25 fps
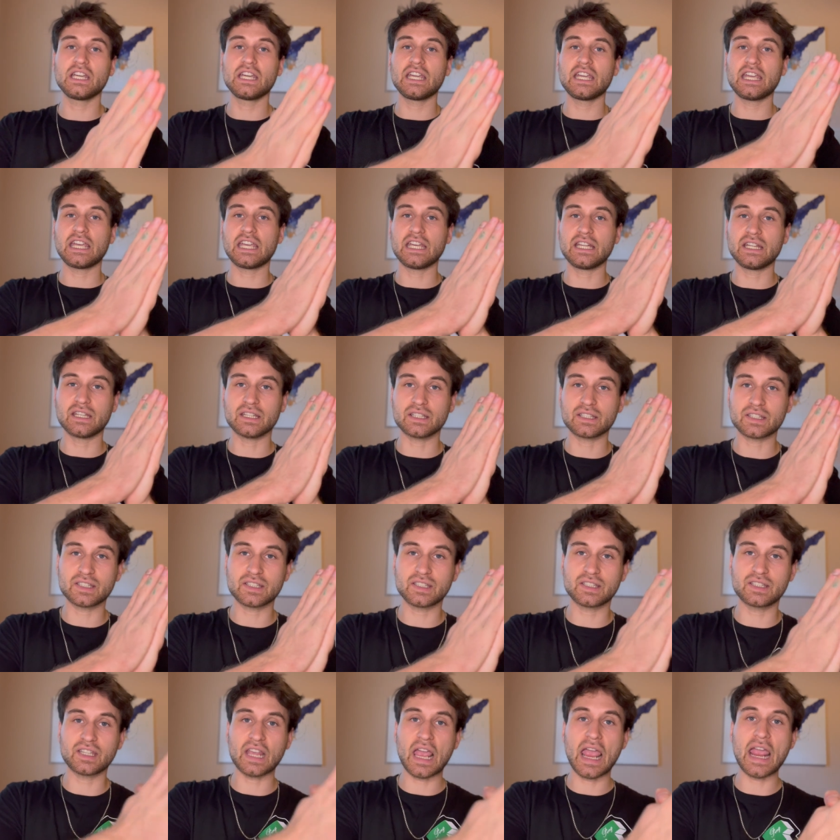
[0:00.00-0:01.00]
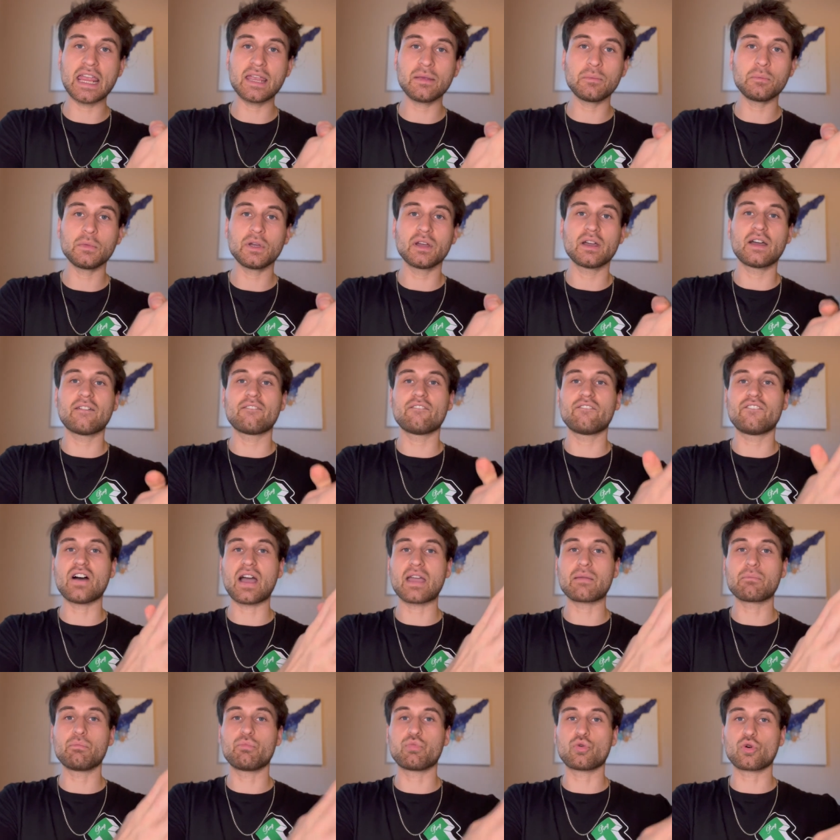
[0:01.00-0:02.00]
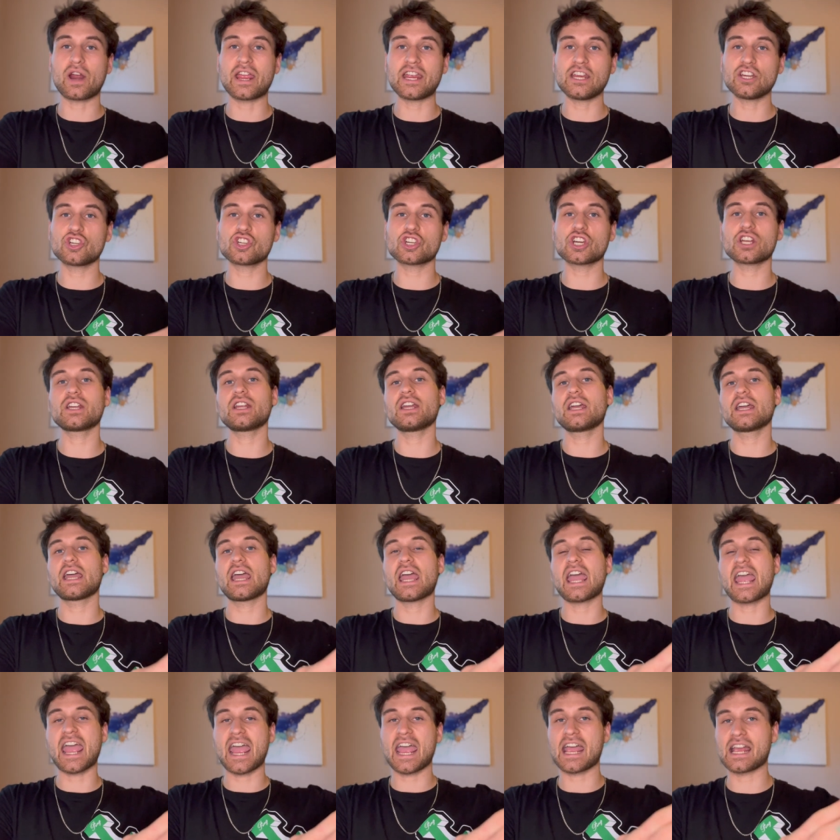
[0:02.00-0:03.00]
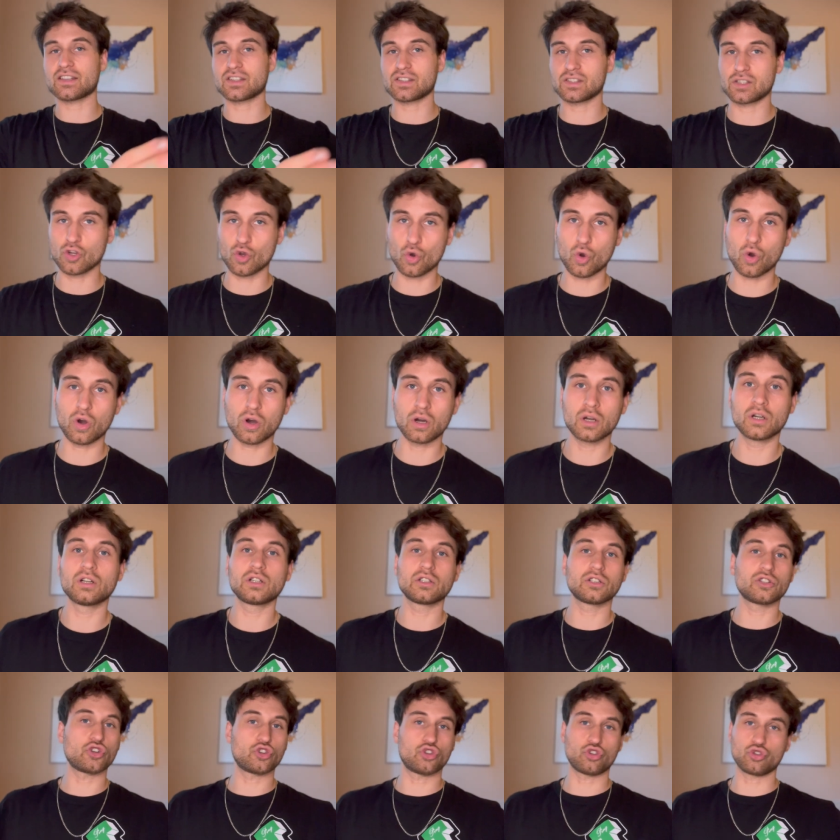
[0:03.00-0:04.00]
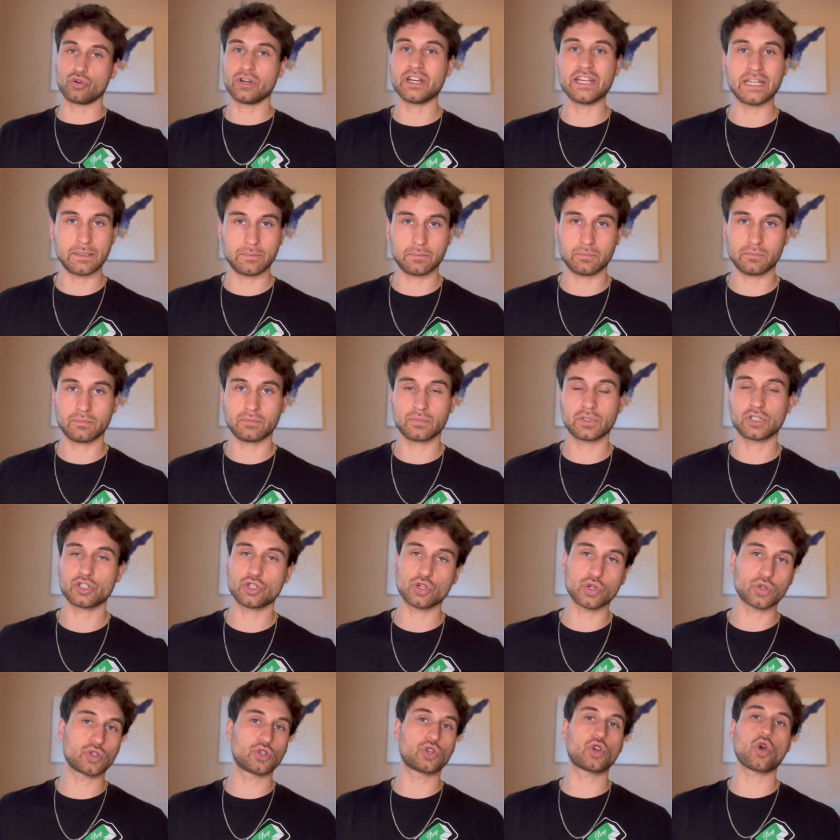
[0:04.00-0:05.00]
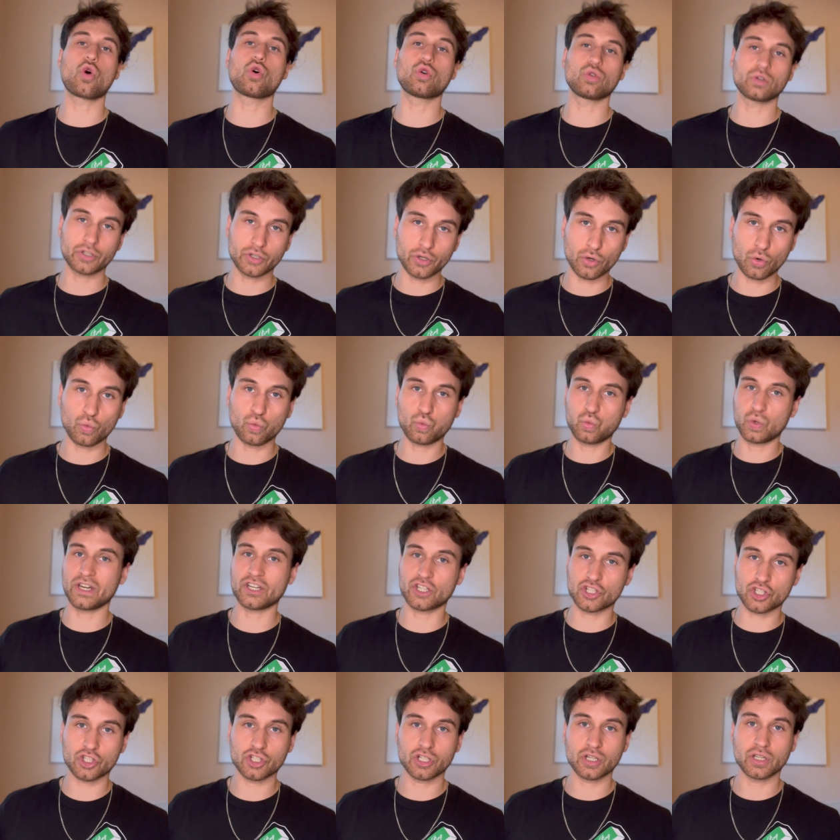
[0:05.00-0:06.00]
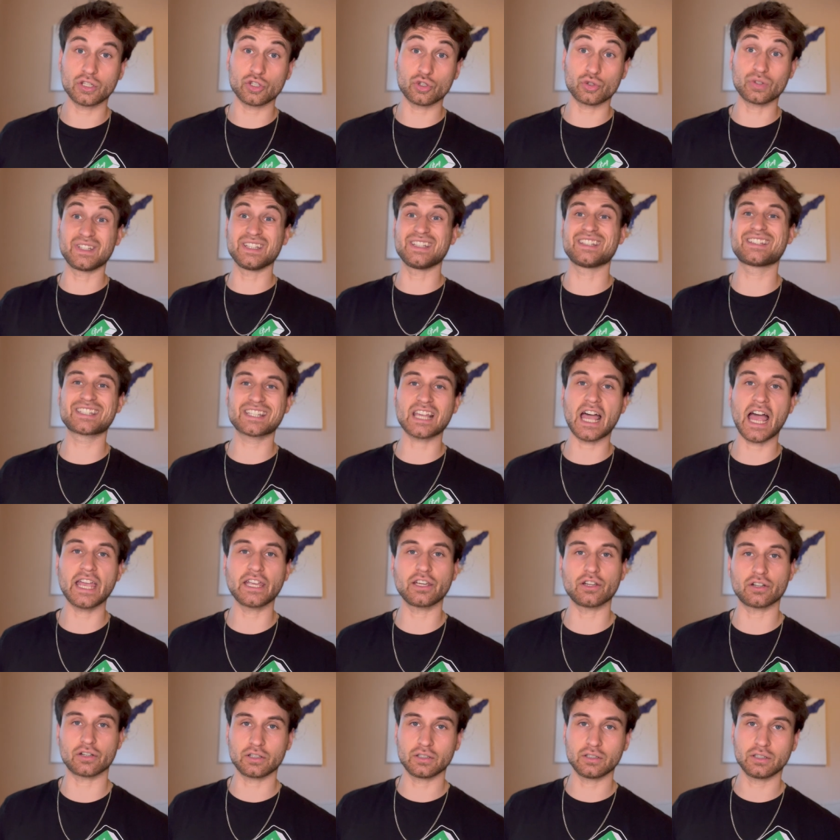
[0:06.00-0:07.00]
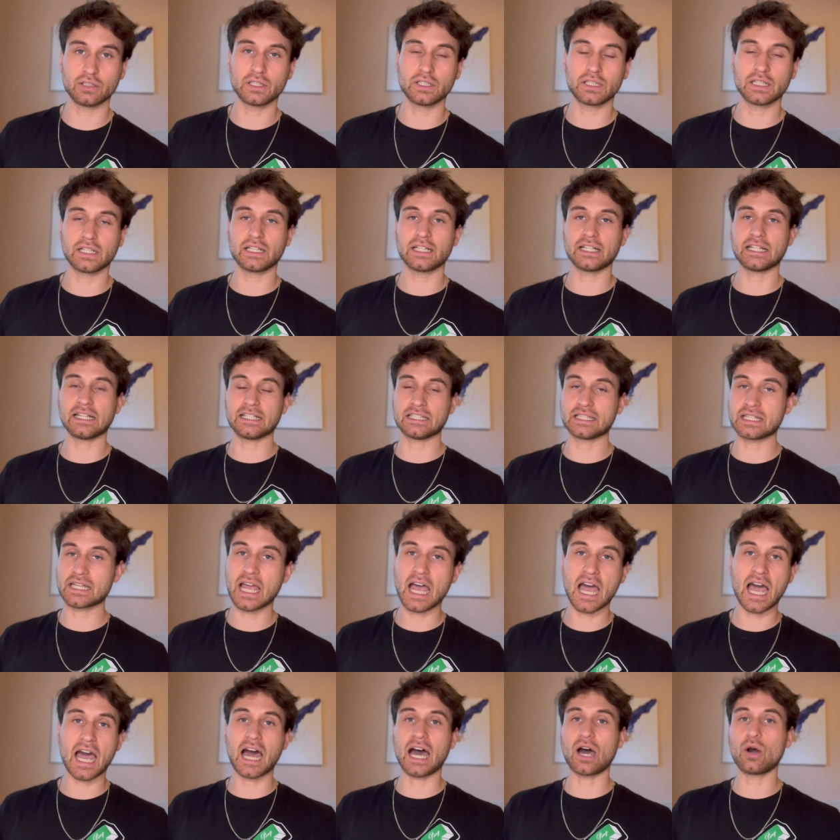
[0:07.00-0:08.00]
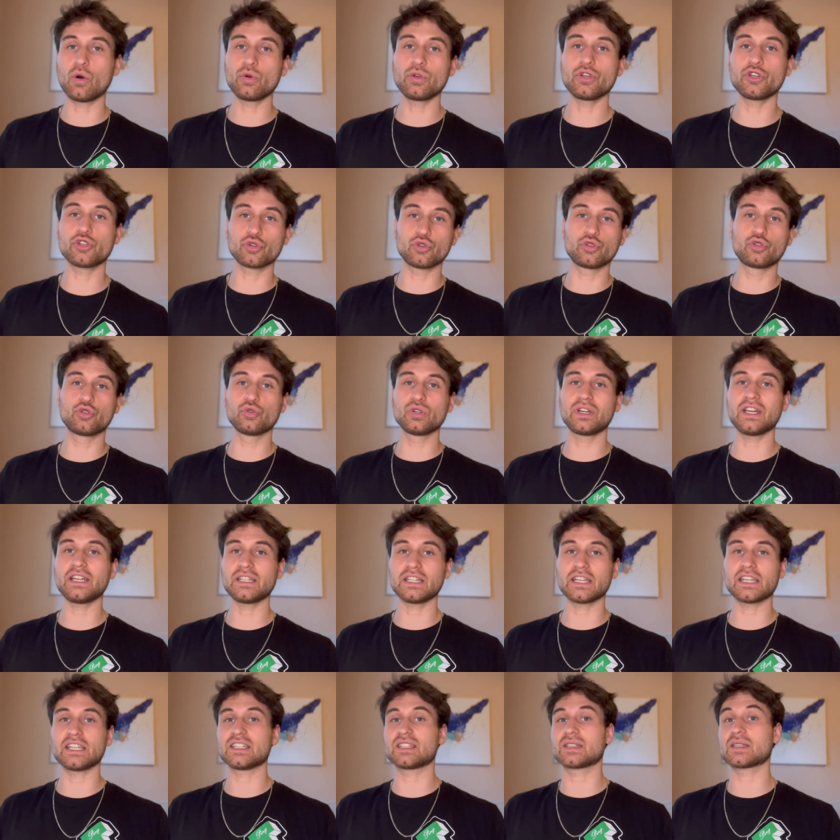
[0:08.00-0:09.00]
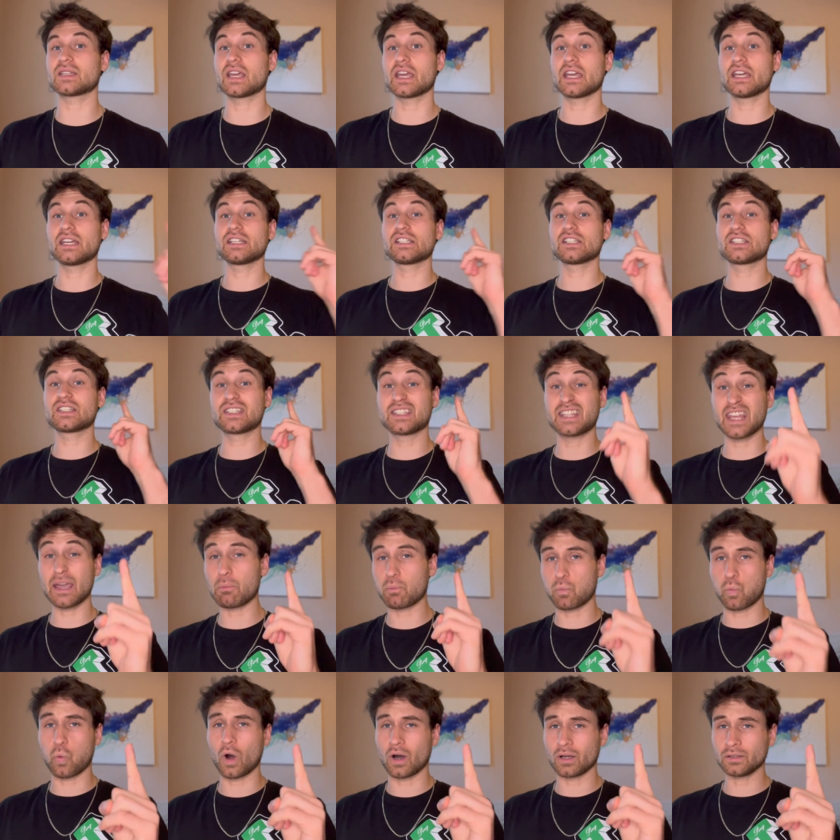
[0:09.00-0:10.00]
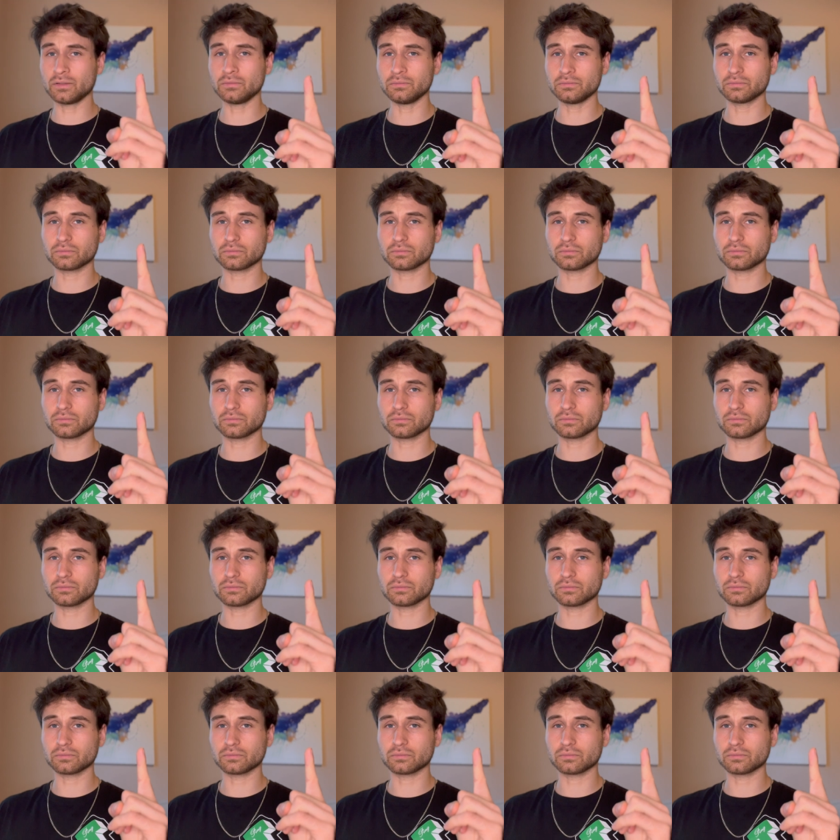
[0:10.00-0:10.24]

in the same vibration as your dream, your goal, your wish, your desire. And how you do that is step one,